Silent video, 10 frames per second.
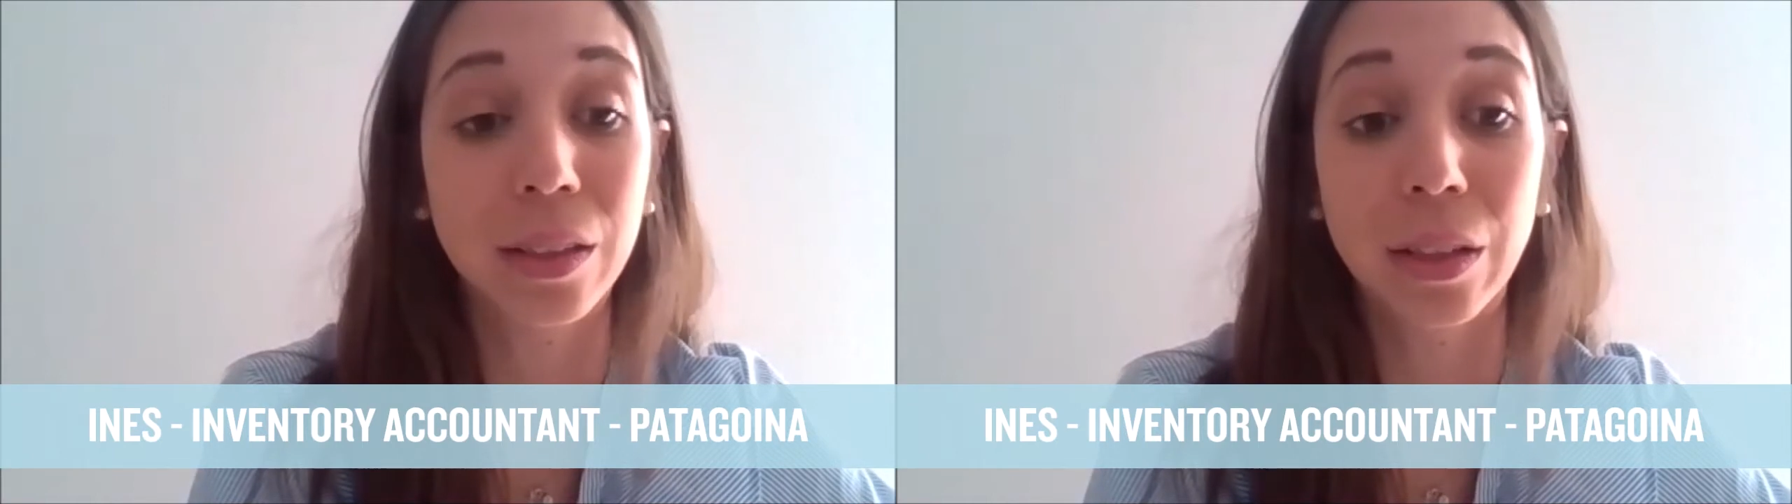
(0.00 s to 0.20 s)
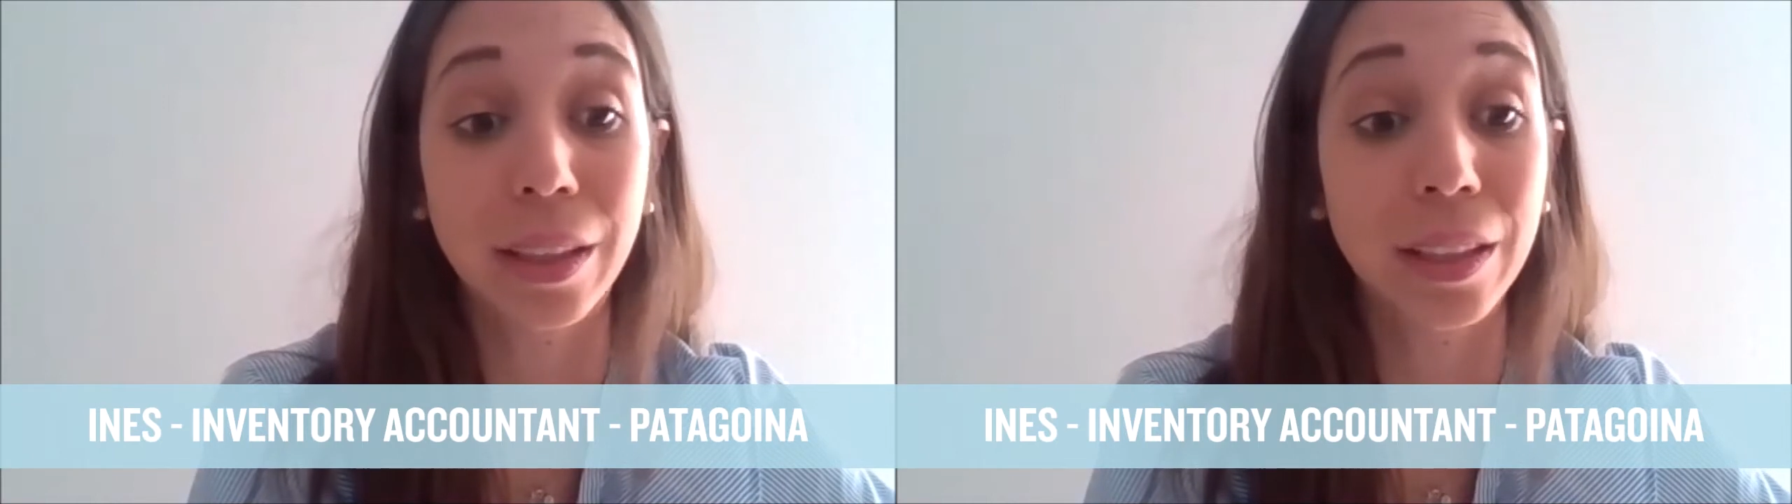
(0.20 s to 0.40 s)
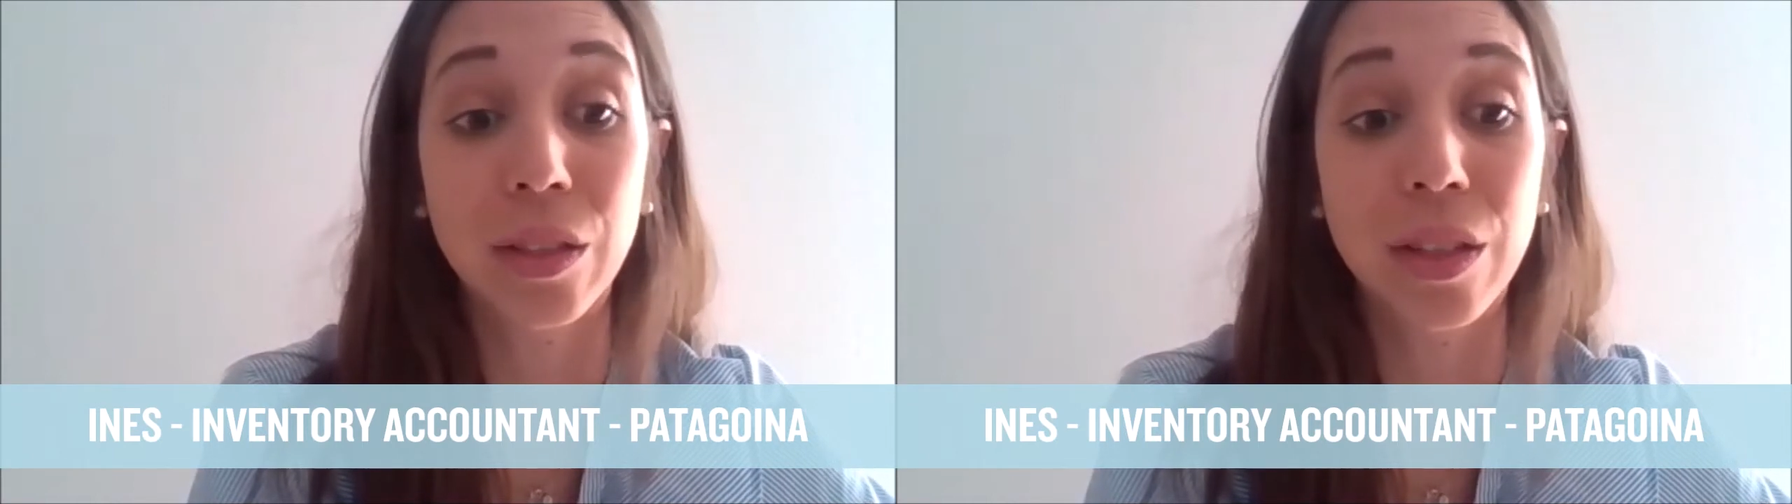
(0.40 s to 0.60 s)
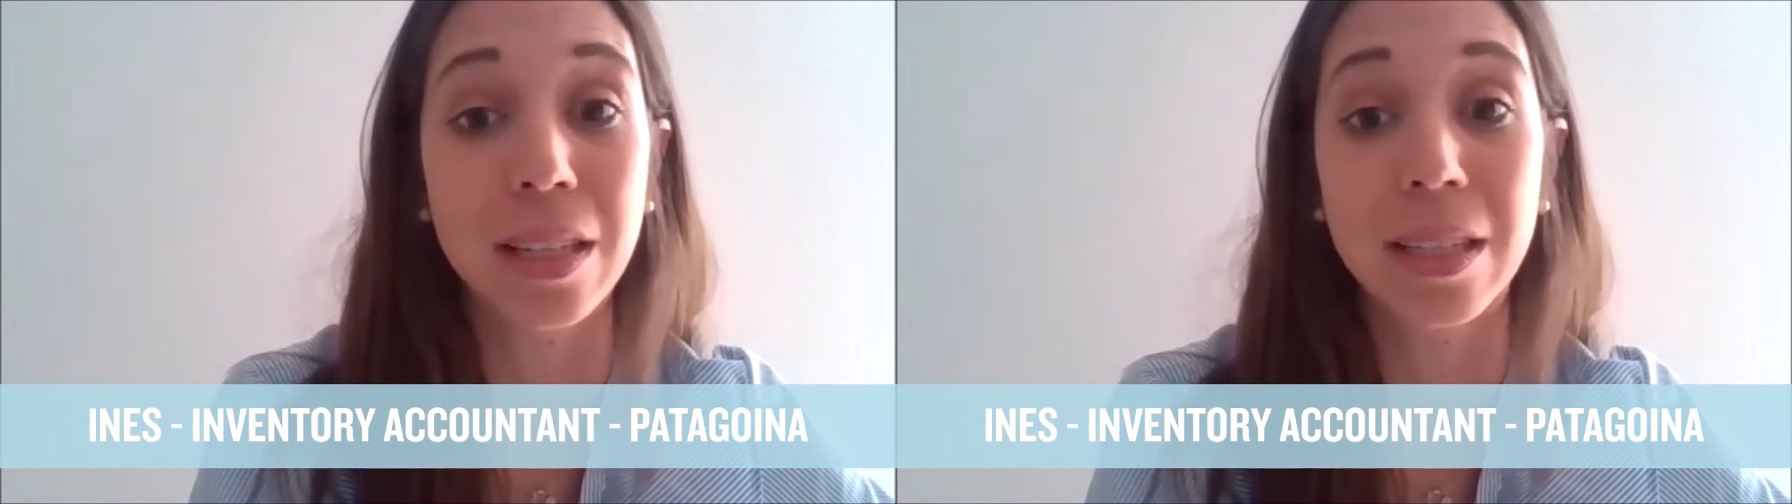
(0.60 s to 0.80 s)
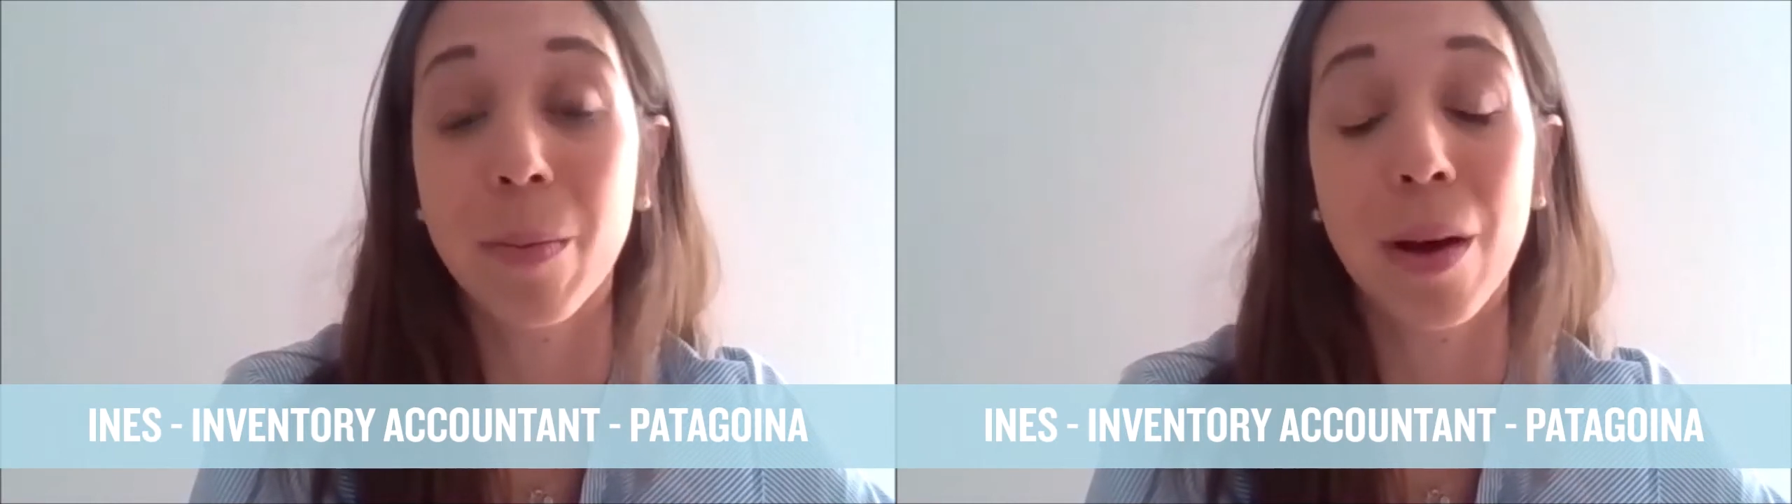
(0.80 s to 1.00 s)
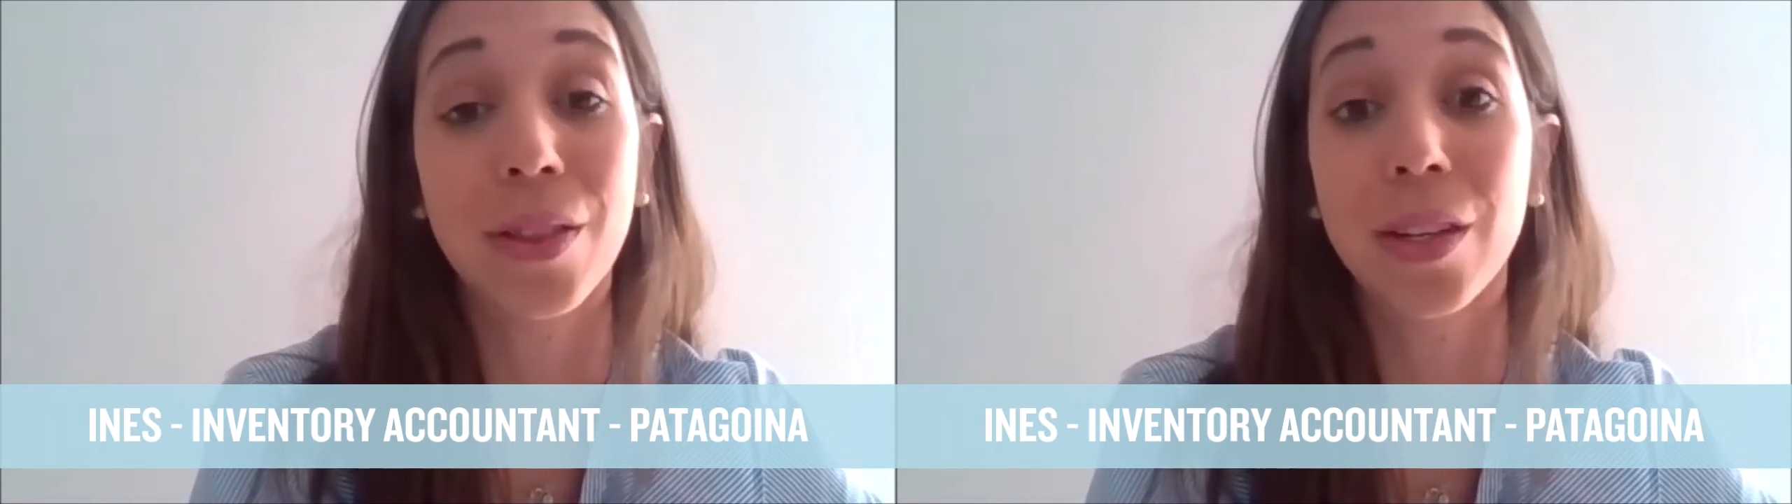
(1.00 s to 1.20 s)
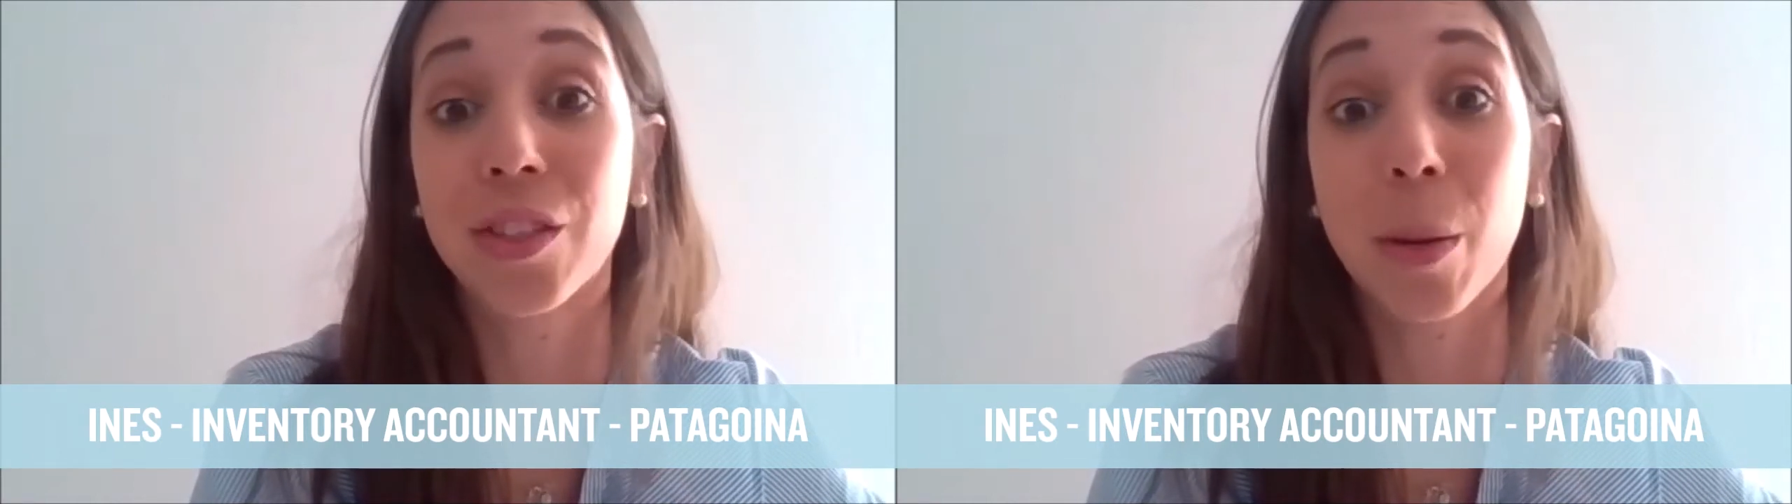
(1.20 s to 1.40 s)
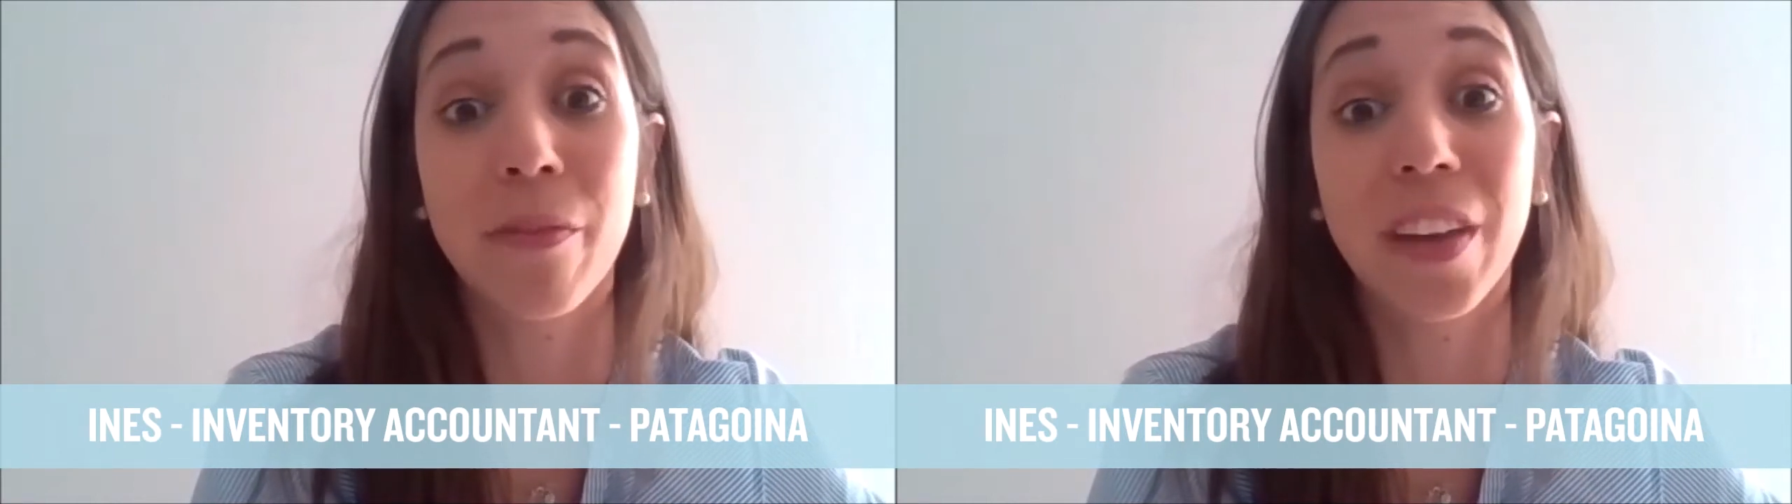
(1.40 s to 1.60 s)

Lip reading: tell the students about the job